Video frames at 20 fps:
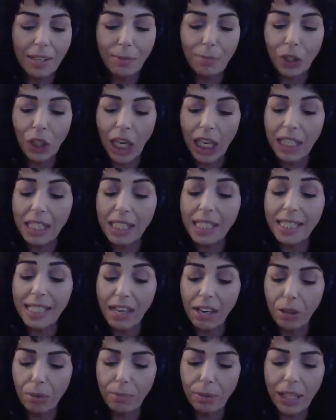nice
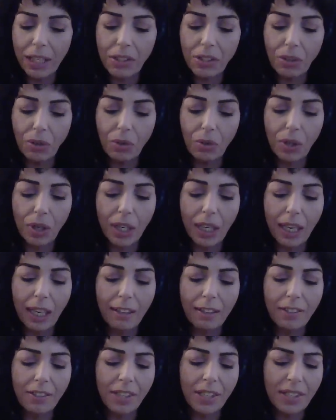settlement or
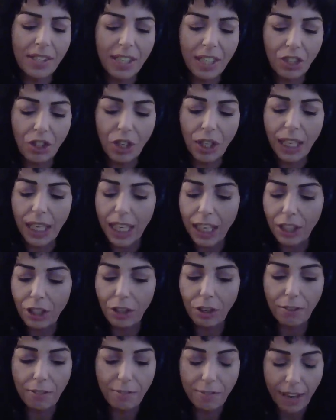a decision in
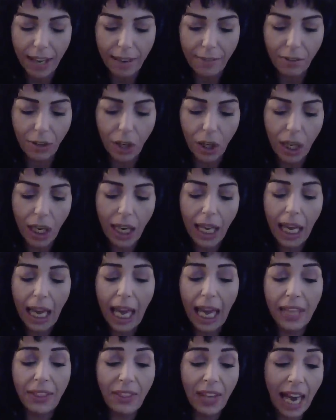your favor,
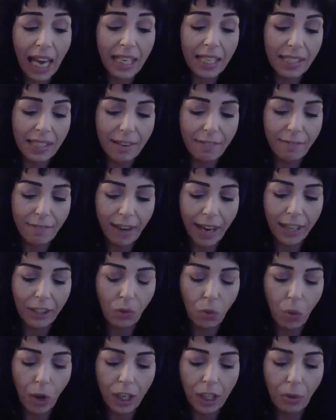and that is in
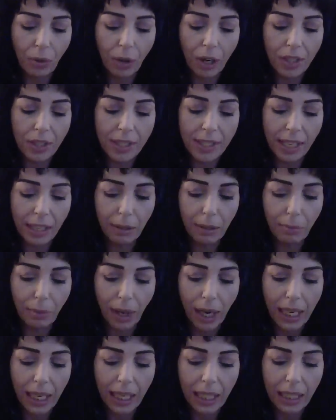fact what you are
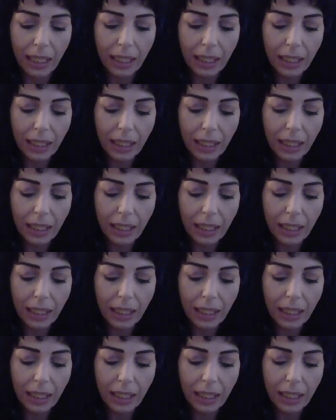celebrating.